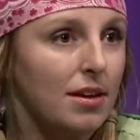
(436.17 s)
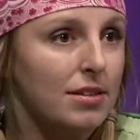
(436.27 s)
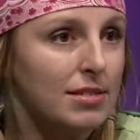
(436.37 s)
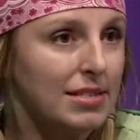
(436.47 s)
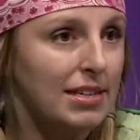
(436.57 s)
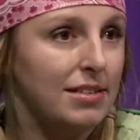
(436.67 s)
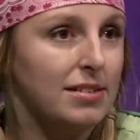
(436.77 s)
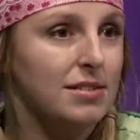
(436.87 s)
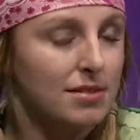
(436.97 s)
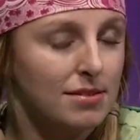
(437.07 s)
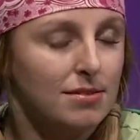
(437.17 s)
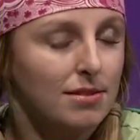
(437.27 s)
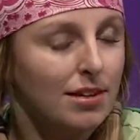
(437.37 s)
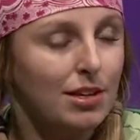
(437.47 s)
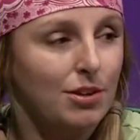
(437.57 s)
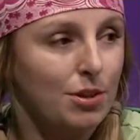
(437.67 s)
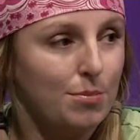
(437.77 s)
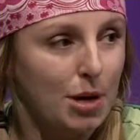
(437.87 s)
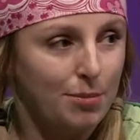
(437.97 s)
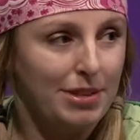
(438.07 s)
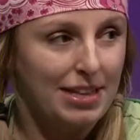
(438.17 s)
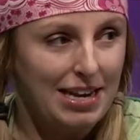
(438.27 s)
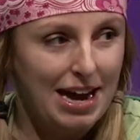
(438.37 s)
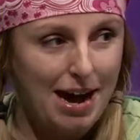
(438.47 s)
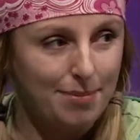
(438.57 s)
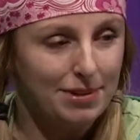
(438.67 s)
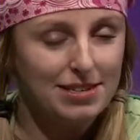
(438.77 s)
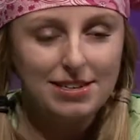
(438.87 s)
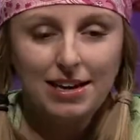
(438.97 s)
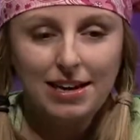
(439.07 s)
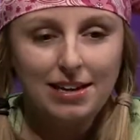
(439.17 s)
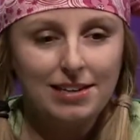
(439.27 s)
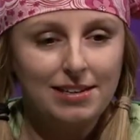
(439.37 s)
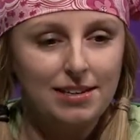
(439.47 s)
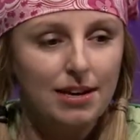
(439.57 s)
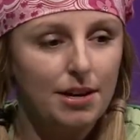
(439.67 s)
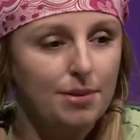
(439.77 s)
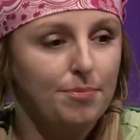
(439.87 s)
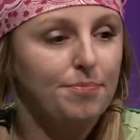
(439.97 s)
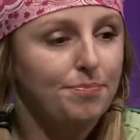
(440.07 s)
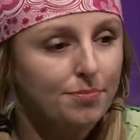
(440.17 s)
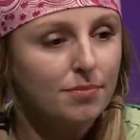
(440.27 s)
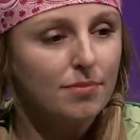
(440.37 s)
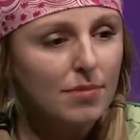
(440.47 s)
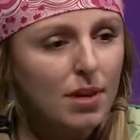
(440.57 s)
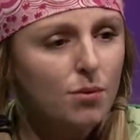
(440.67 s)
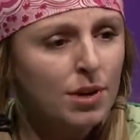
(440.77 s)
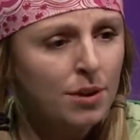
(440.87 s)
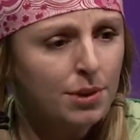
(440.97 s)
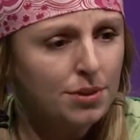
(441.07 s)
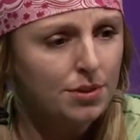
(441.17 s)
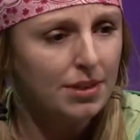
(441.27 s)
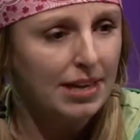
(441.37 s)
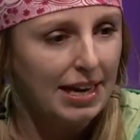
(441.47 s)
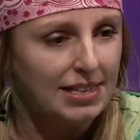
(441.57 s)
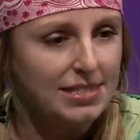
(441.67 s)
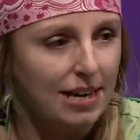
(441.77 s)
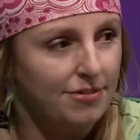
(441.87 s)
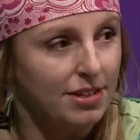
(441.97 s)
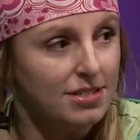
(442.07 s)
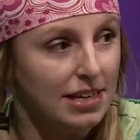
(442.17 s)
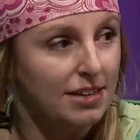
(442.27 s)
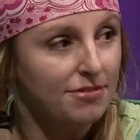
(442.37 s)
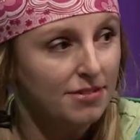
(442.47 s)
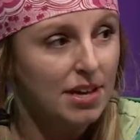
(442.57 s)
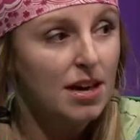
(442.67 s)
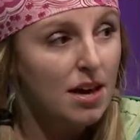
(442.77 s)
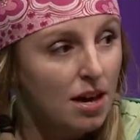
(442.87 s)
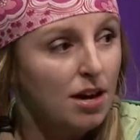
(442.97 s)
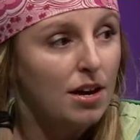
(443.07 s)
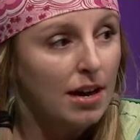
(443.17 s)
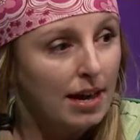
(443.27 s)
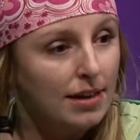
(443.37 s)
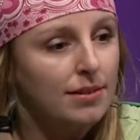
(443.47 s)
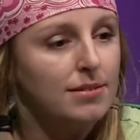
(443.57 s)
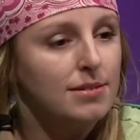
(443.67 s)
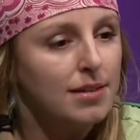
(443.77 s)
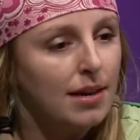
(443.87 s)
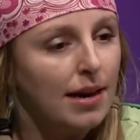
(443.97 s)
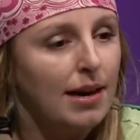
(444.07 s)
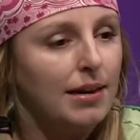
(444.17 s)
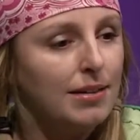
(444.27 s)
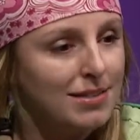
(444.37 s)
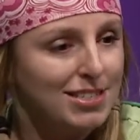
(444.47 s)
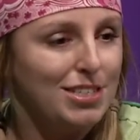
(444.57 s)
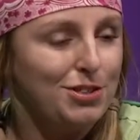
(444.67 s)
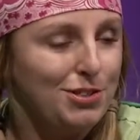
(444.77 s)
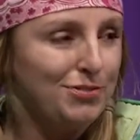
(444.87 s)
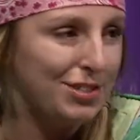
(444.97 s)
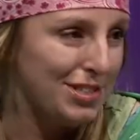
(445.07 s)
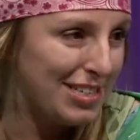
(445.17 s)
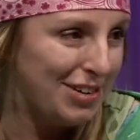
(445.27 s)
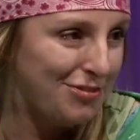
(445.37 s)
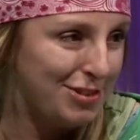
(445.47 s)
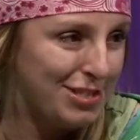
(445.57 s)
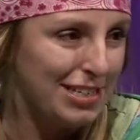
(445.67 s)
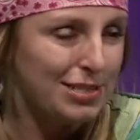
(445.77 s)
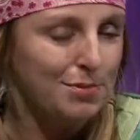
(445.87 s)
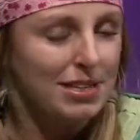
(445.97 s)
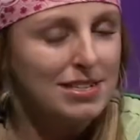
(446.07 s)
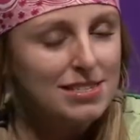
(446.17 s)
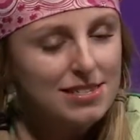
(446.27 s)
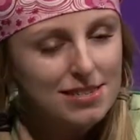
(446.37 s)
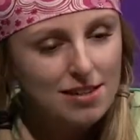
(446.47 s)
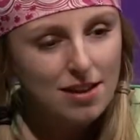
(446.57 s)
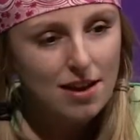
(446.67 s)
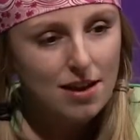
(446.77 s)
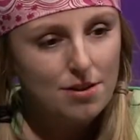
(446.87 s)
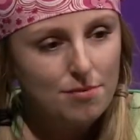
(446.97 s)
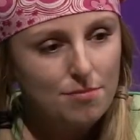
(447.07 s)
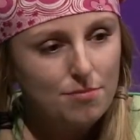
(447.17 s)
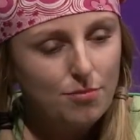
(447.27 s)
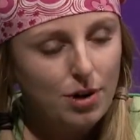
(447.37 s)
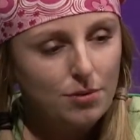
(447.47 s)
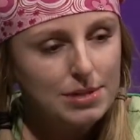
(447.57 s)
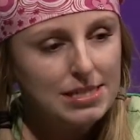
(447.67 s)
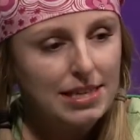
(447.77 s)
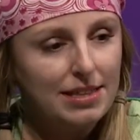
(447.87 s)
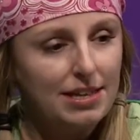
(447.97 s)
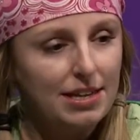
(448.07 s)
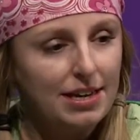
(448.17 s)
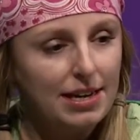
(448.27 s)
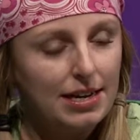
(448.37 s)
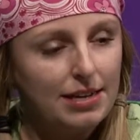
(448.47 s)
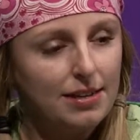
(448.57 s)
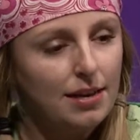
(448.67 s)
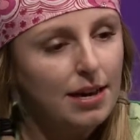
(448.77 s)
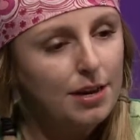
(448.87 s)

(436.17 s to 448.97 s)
since the moment that it happened. And when I went through the gates, I felt safe. And I continued to feel safe for 6 months while we stayed there, and